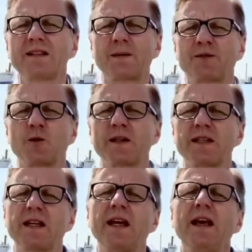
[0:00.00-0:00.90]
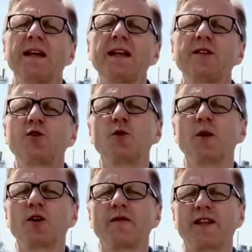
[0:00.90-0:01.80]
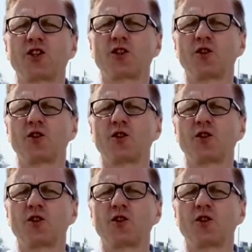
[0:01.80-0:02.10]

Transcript: subsequently lead to motivation.